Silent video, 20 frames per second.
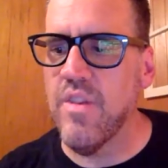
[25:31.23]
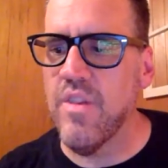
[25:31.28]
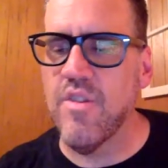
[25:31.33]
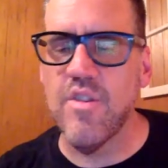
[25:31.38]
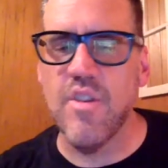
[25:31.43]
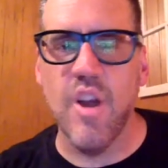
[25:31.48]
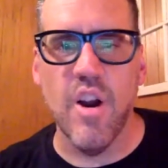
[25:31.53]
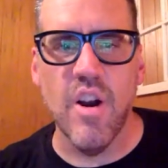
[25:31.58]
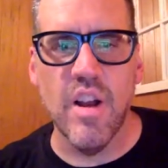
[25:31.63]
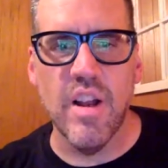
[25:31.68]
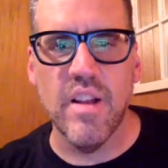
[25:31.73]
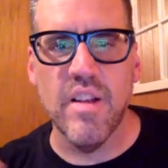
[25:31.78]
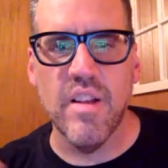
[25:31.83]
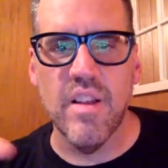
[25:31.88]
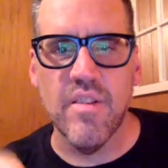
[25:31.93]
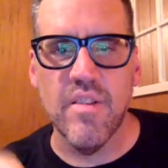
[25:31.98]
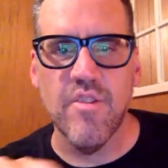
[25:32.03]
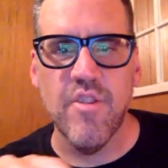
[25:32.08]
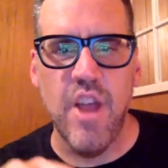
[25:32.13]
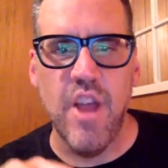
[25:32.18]
started
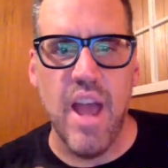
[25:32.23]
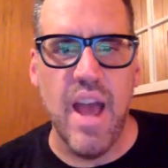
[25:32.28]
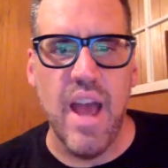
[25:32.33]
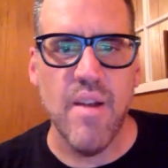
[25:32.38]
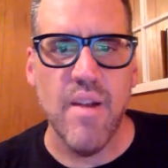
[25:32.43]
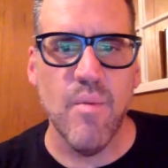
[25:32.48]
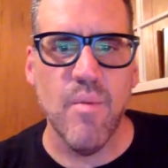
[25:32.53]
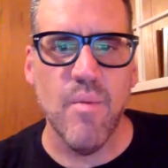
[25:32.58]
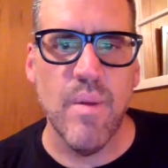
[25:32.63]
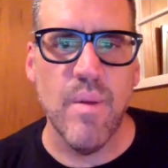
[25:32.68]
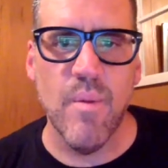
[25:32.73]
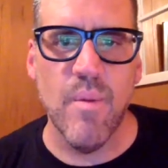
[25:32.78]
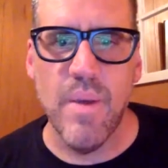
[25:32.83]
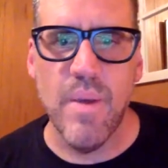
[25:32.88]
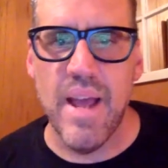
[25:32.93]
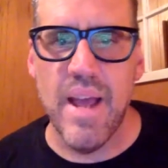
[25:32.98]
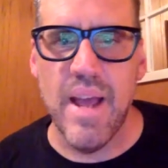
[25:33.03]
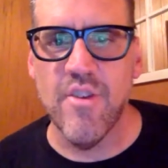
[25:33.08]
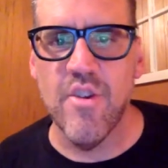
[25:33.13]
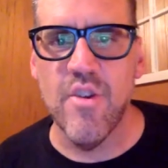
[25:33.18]
this chat,
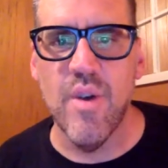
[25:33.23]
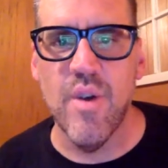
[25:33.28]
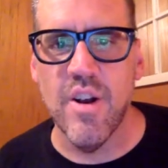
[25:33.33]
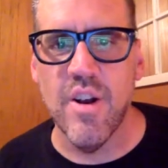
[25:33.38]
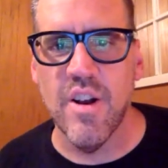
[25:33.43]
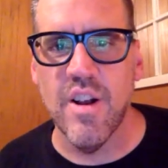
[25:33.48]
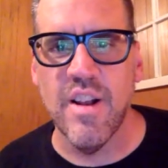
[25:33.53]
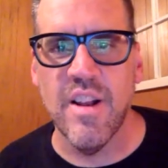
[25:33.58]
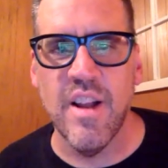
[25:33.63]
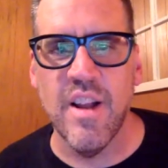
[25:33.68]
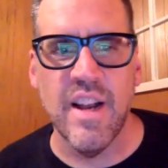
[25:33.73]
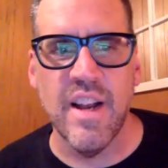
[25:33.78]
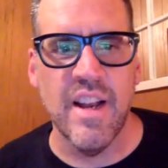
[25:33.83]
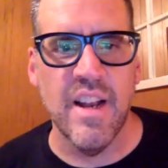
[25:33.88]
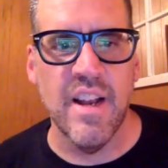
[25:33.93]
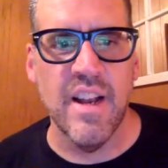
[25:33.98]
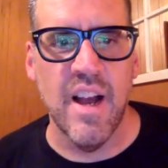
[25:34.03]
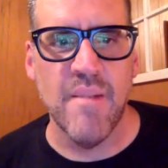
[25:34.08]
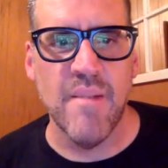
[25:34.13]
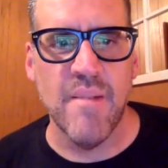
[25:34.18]
we had
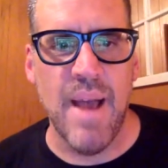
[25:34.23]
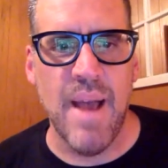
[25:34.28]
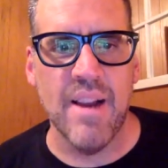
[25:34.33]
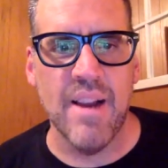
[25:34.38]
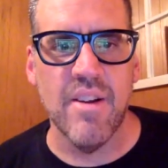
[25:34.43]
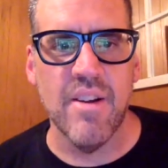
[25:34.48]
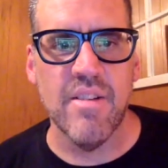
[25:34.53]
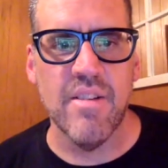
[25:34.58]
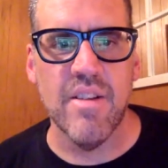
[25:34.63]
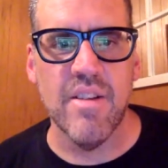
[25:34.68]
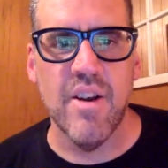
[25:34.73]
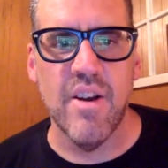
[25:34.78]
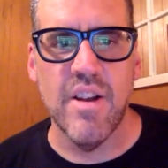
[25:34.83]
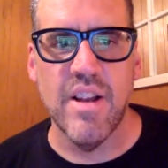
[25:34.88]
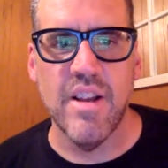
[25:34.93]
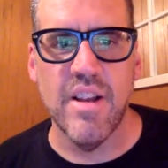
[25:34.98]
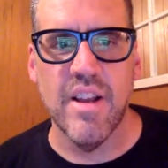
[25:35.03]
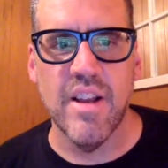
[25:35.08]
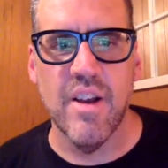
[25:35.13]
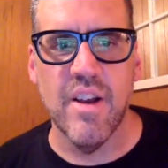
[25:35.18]
299 backers on
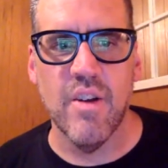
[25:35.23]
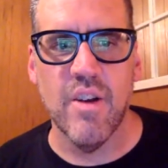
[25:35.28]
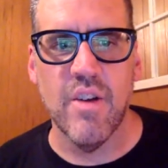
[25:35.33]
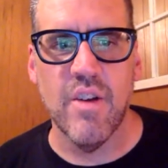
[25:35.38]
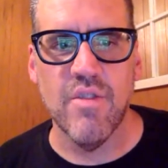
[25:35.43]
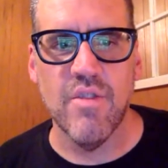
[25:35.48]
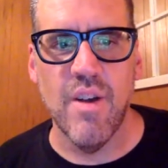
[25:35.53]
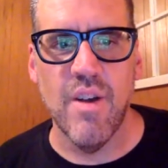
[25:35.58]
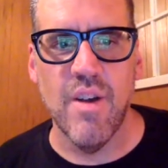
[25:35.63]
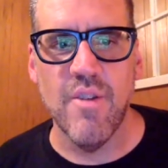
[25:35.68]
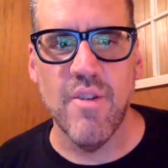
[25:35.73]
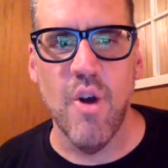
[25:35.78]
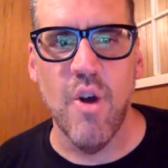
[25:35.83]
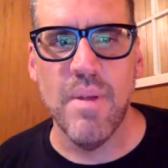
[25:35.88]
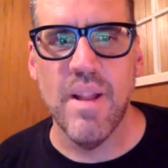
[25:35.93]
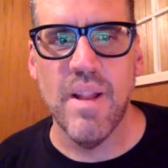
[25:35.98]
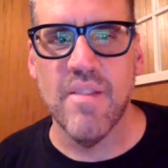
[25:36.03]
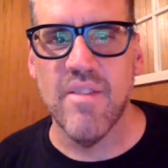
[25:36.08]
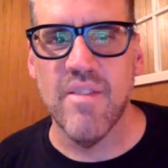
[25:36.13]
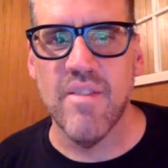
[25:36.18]
Indiegogo. So I was
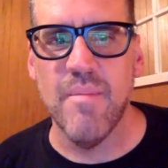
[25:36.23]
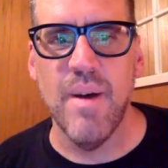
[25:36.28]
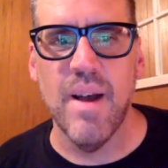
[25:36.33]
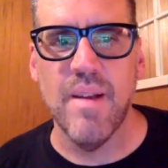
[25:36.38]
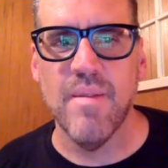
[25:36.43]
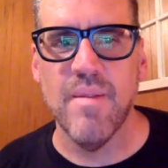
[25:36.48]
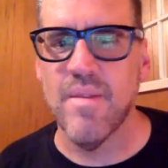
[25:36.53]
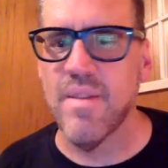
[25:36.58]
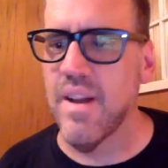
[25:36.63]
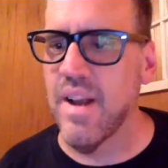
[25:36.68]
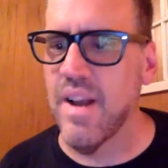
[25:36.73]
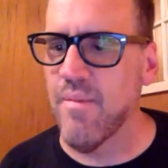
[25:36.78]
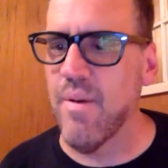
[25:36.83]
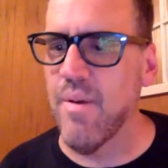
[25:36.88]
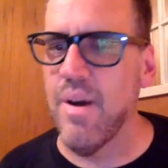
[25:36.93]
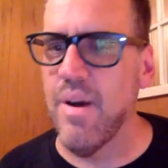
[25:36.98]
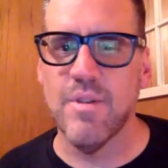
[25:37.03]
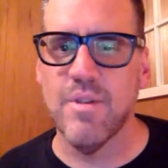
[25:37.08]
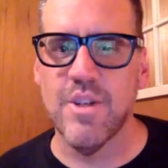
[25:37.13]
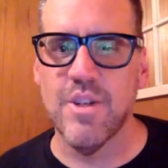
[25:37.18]
hoping at some point tonight
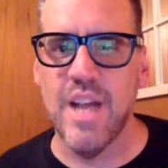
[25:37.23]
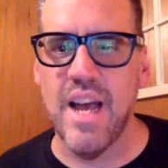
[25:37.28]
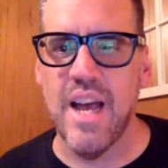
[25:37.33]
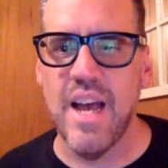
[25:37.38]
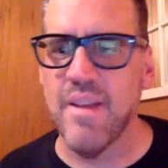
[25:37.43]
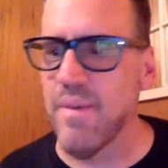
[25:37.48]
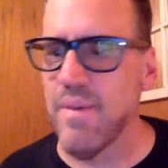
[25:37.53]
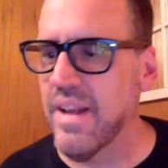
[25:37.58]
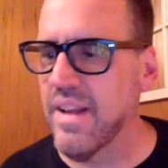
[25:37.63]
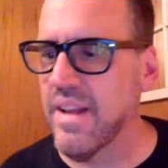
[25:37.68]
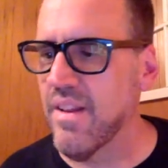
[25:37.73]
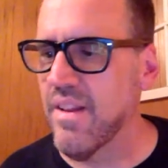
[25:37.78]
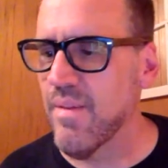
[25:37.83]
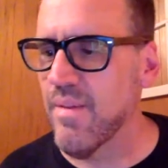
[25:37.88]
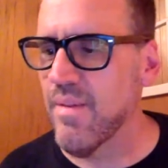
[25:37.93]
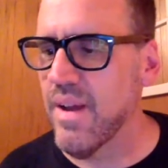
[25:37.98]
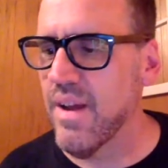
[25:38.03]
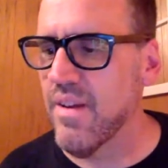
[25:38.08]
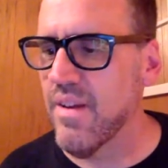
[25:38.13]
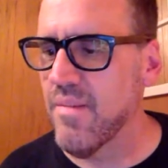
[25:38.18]
while we're chatting, we get to
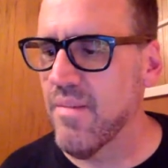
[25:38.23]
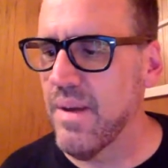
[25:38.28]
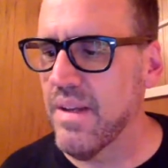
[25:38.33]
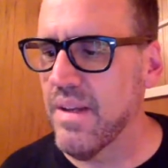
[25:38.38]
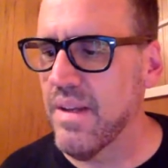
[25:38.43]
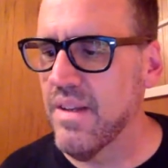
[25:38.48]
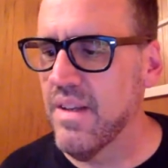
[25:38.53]
300. But